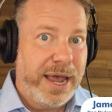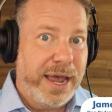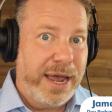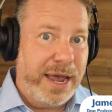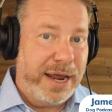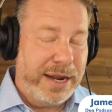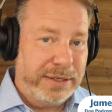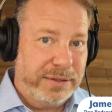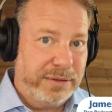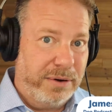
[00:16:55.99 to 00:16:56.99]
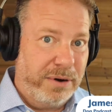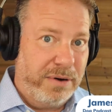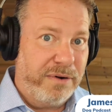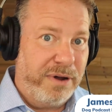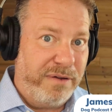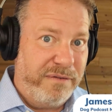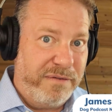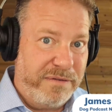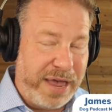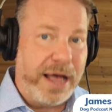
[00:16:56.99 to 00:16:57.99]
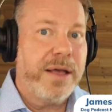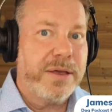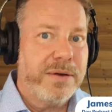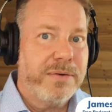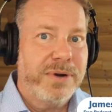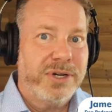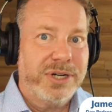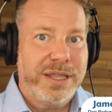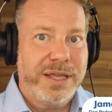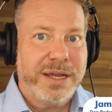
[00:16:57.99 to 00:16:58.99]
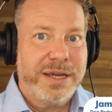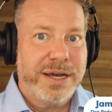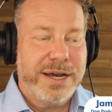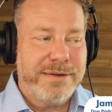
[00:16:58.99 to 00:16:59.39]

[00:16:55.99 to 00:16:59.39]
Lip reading: and its overall value, which I think.